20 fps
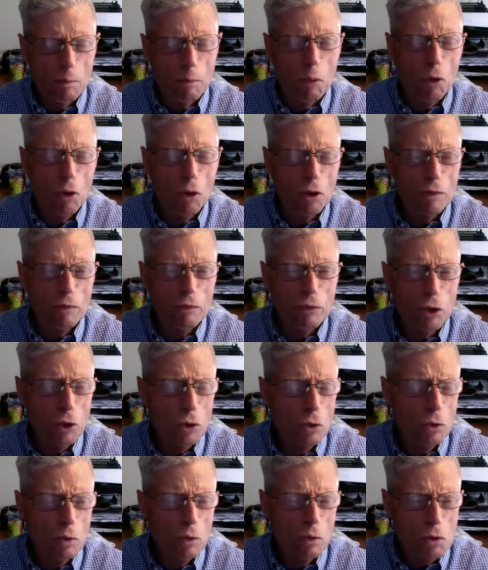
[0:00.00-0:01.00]
point of
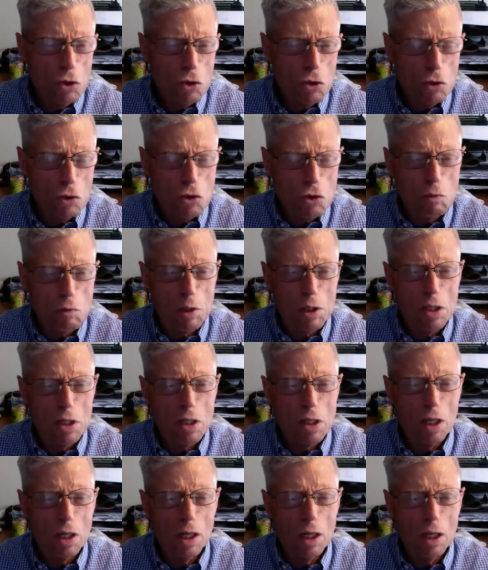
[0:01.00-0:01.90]
view, so to speak.